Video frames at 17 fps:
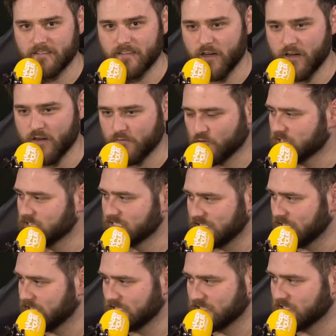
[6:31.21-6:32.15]
girlfriend's
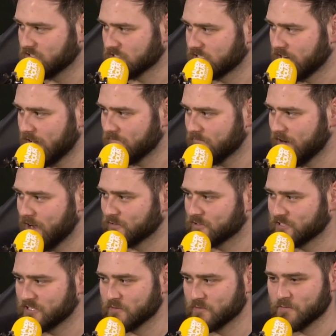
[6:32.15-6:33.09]
sister just came round
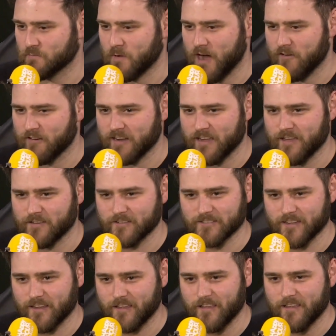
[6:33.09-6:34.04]
and she was wearing it, and I was
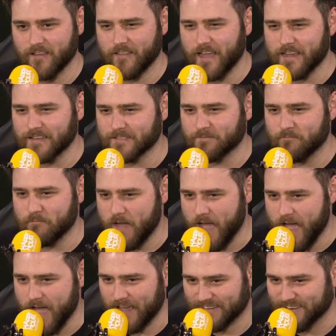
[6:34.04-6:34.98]
like, that is
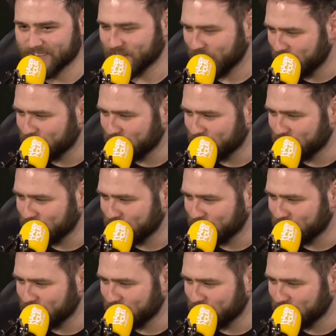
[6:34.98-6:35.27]
mad. And I was like,